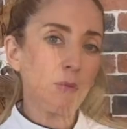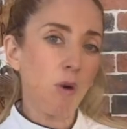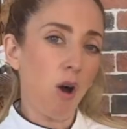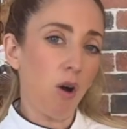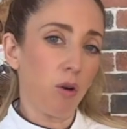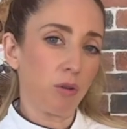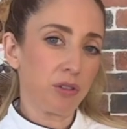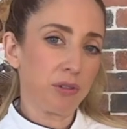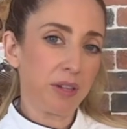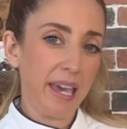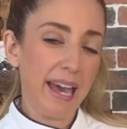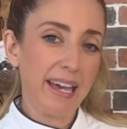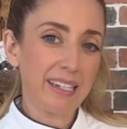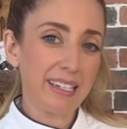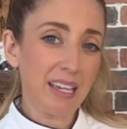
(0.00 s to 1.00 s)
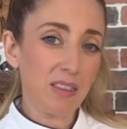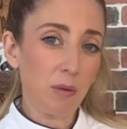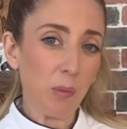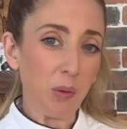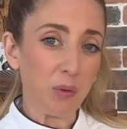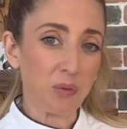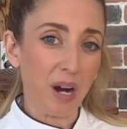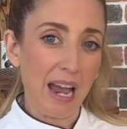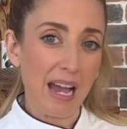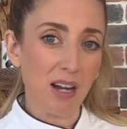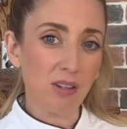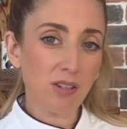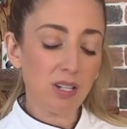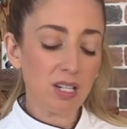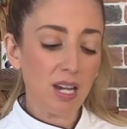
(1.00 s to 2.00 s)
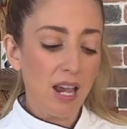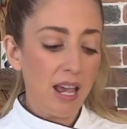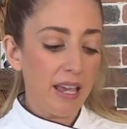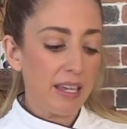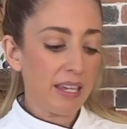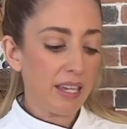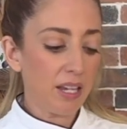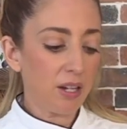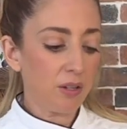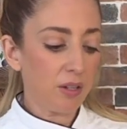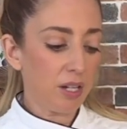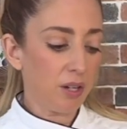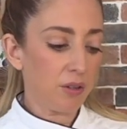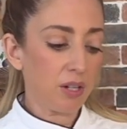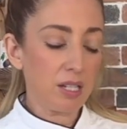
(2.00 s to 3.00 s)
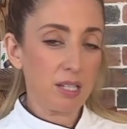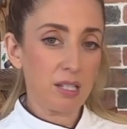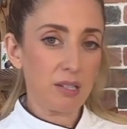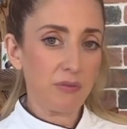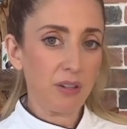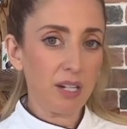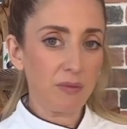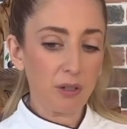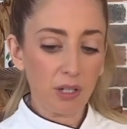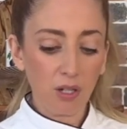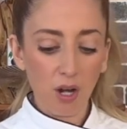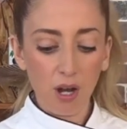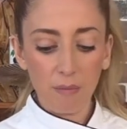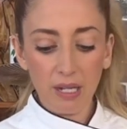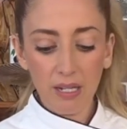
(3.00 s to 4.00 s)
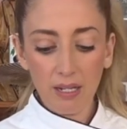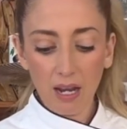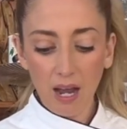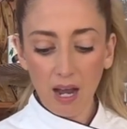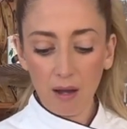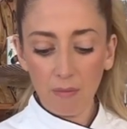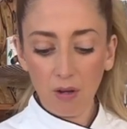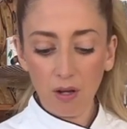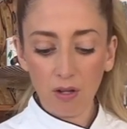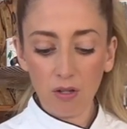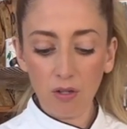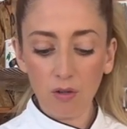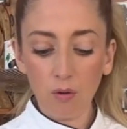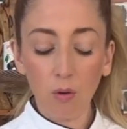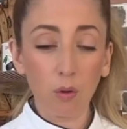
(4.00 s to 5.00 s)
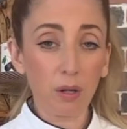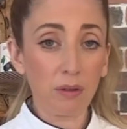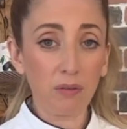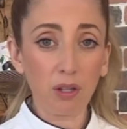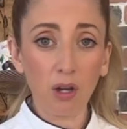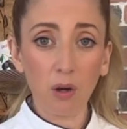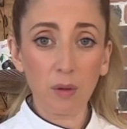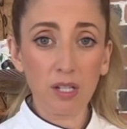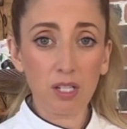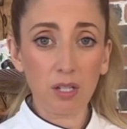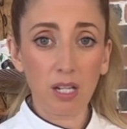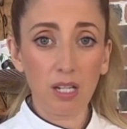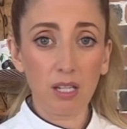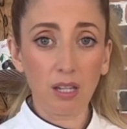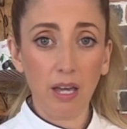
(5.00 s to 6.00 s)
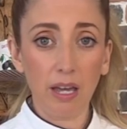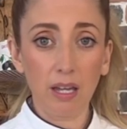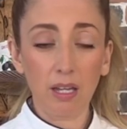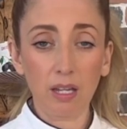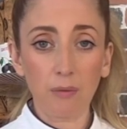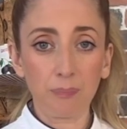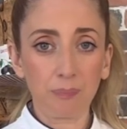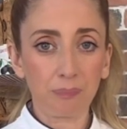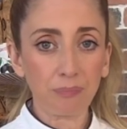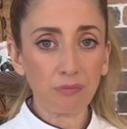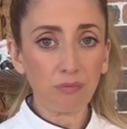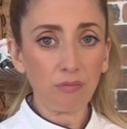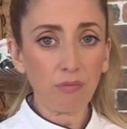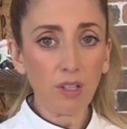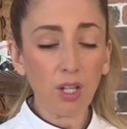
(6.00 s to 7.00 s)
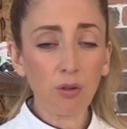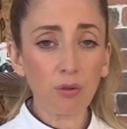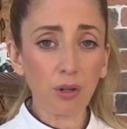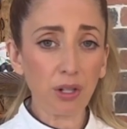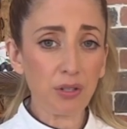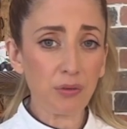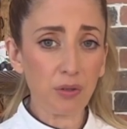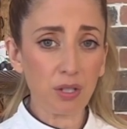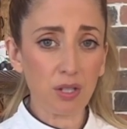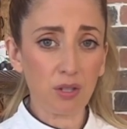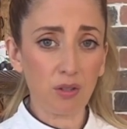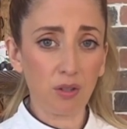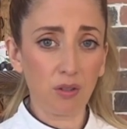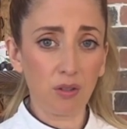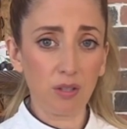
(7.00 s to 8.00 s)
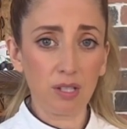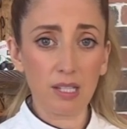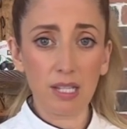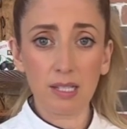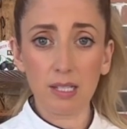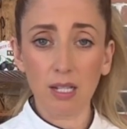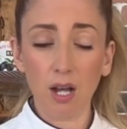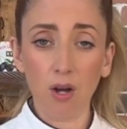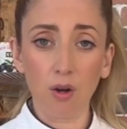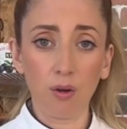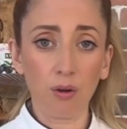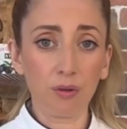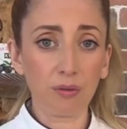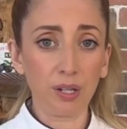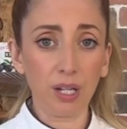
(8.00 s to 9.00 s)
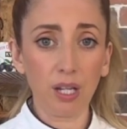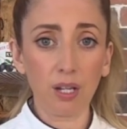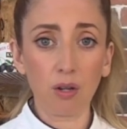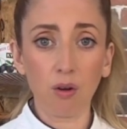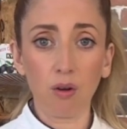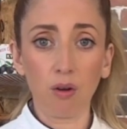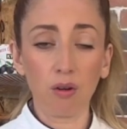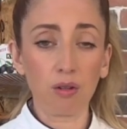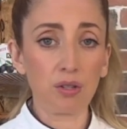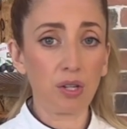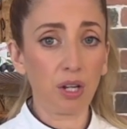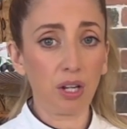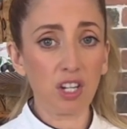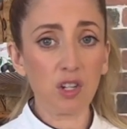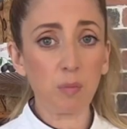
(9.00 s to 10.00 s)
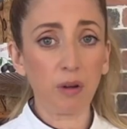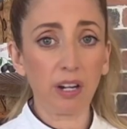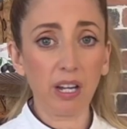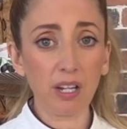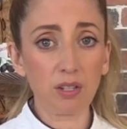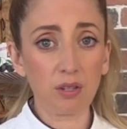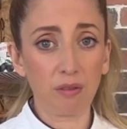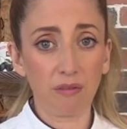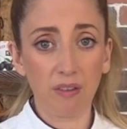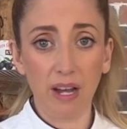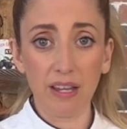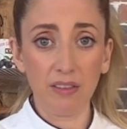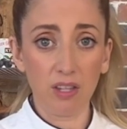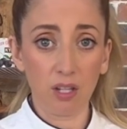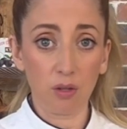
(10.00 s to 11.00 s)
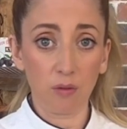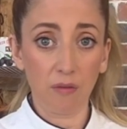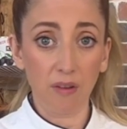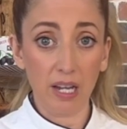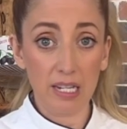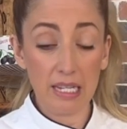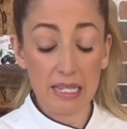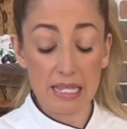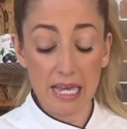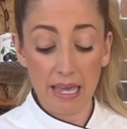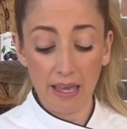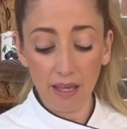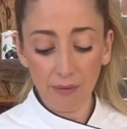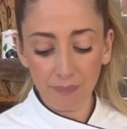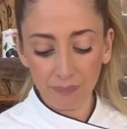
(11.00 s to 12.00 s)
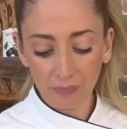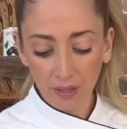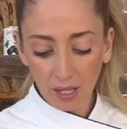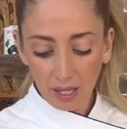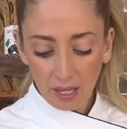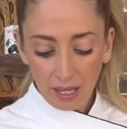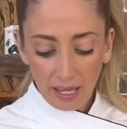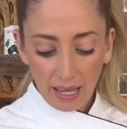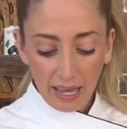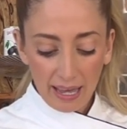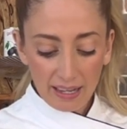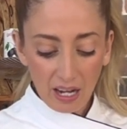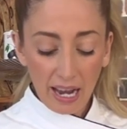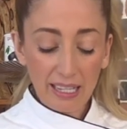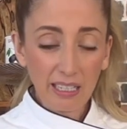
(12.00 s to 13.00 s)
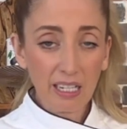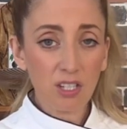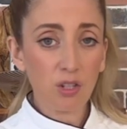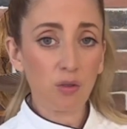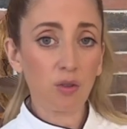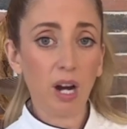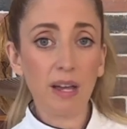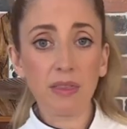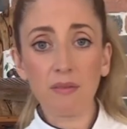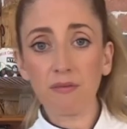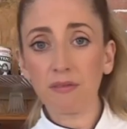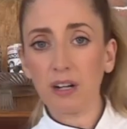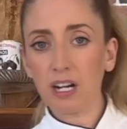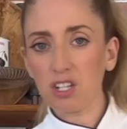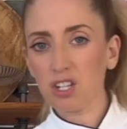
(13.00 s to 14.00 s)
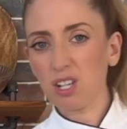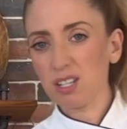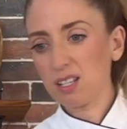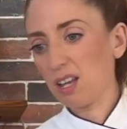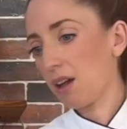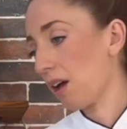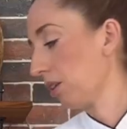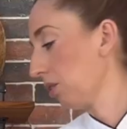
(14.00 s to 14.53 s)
whole. You can get them ground. Here in Greece, it's very, very common. Or if you go into any like grocery stores that sell Greek or Turkish products, you'll find it there. And I like to grind them fresh because they're a